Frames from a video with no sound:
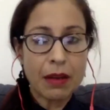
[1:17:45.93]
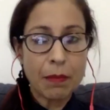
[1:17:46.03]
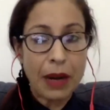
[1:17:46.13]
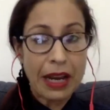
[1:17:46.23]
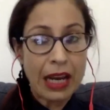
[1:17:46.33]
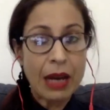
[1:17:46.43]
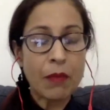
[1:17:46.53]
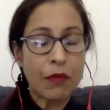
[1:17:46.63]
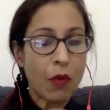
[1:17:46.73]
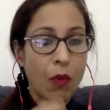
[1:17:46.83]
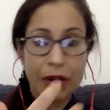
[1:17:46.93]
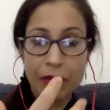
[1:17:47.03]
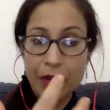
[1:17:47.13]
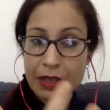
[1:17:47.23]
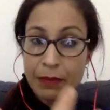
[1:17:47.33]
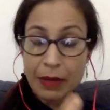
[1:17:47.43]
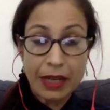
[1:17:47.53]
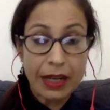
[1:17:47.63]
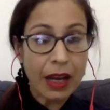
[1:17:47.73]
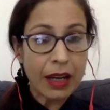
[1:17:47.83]
blamed for whatever is being
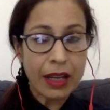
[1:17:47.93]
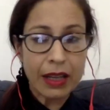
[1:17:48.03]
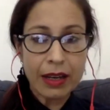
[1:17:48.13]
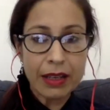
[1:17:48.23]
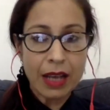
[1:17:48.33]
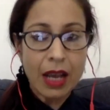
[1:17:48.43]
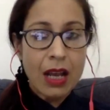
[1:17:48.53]
done, and there is